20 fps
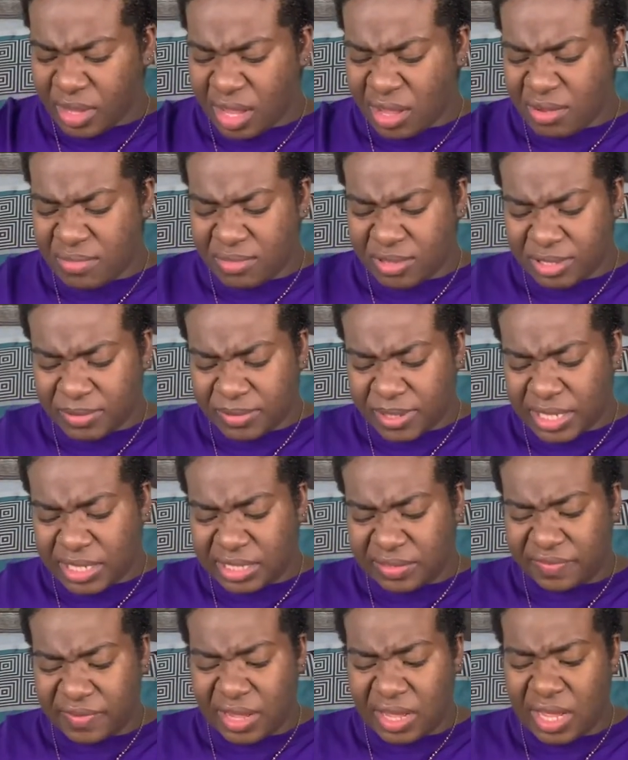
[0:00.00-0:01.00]
much we get
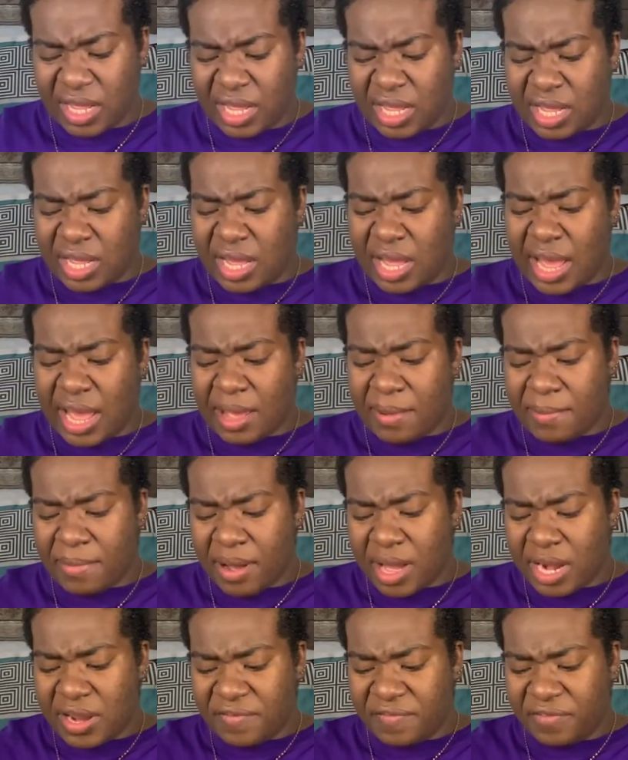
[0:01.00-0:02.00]
it for? I
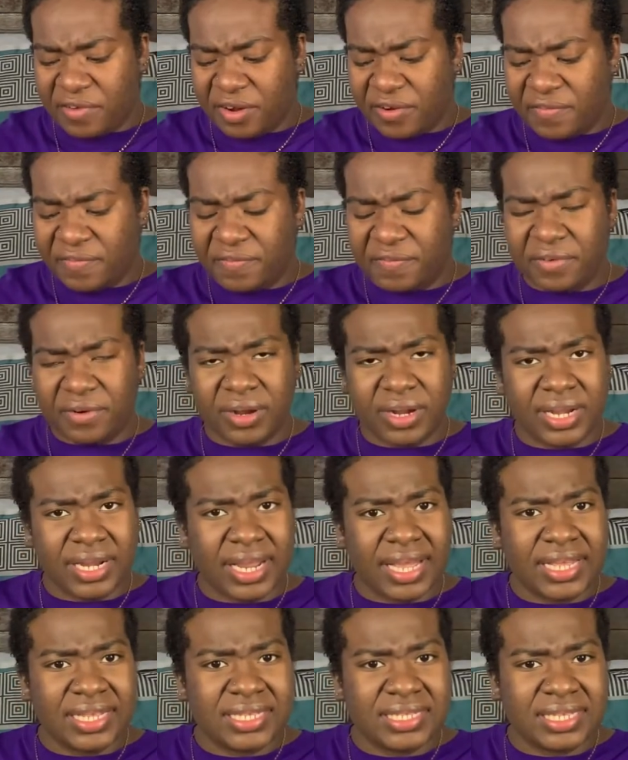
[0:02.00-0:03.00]
bought it for
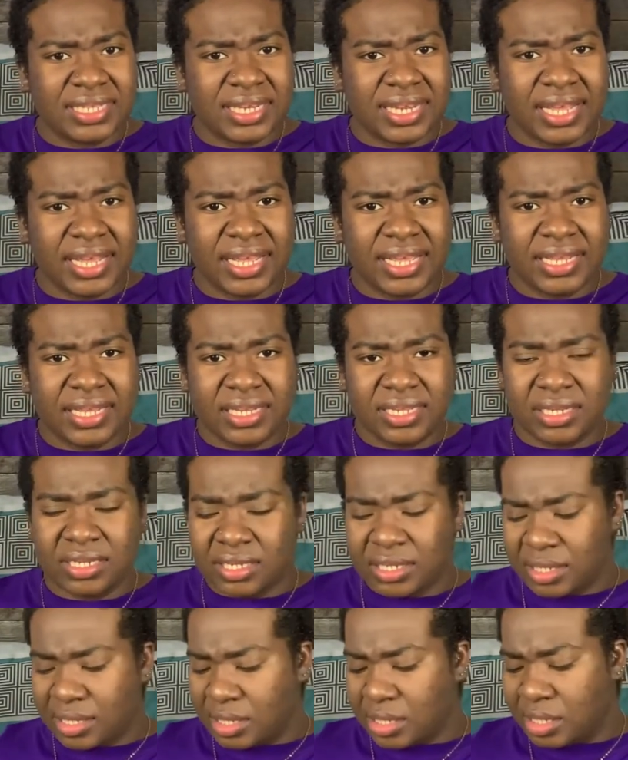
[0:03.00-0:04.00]
$4.99.
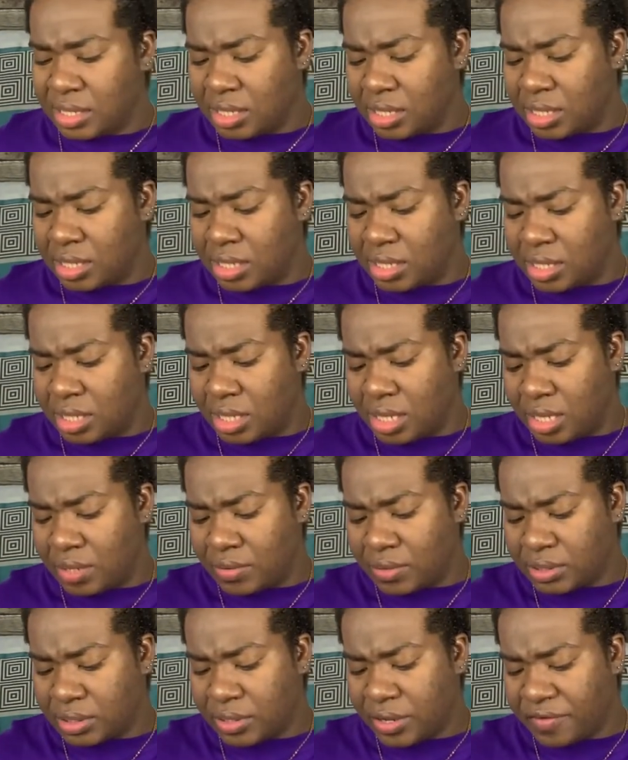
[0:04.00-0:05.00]
yeah, it
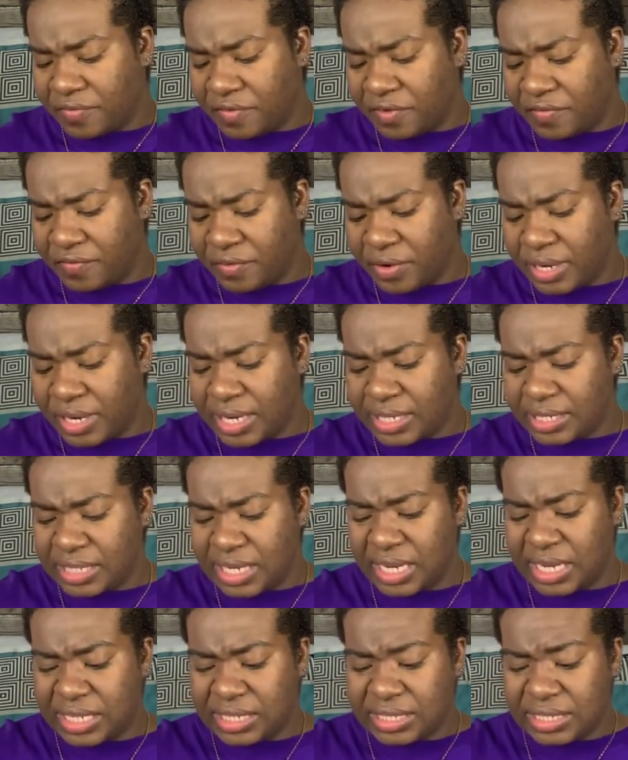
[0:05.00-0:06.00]
was going for
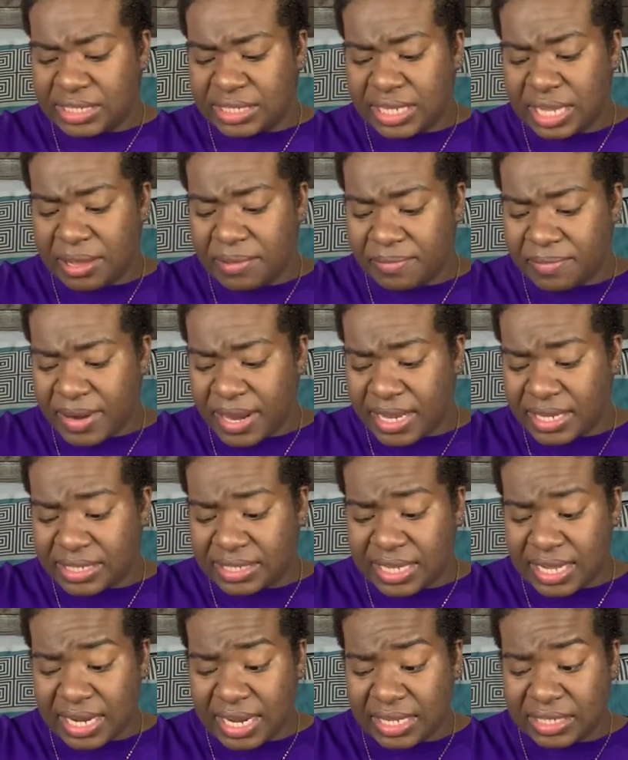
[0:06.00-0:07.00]
$4.99. it's the same price
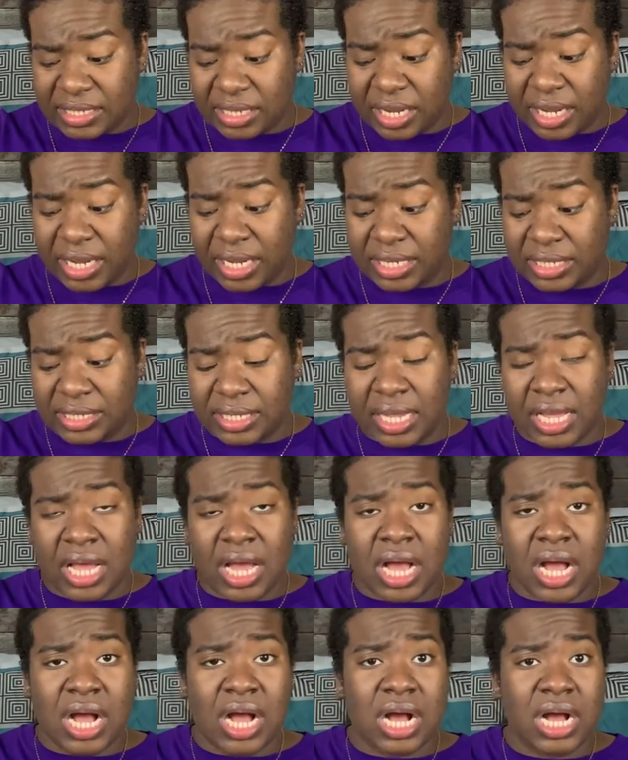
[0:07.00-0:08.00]
that I saw it
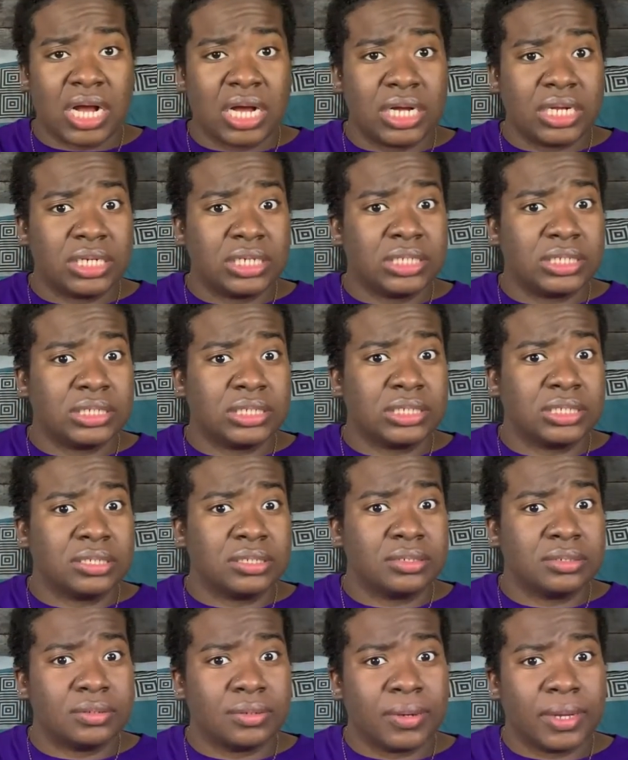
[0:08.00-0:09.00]
on,
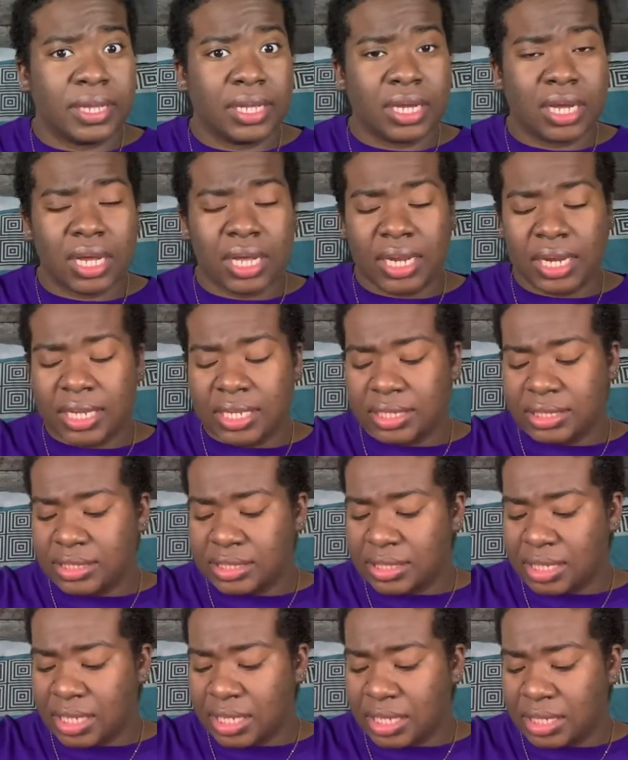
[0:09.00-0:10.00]
what you call it,
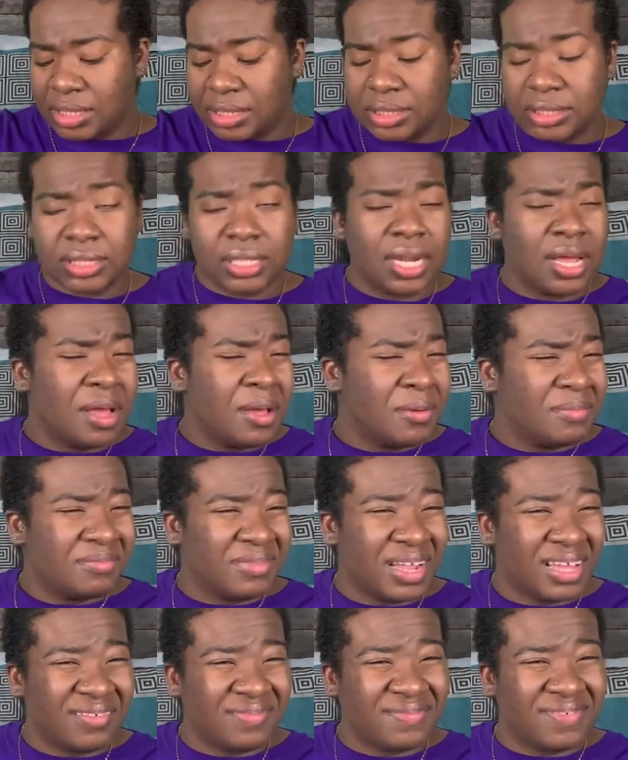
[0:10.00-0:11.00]
on
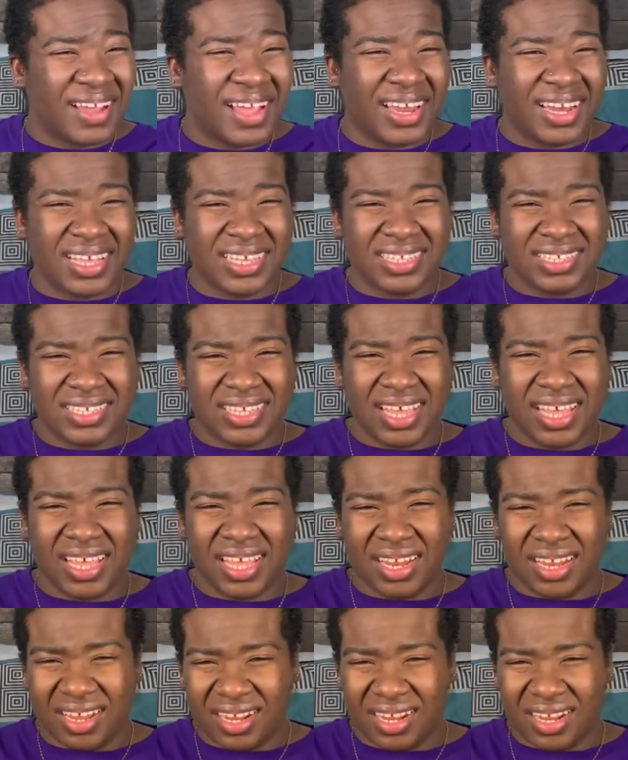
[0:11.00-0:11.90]
Black Friday sale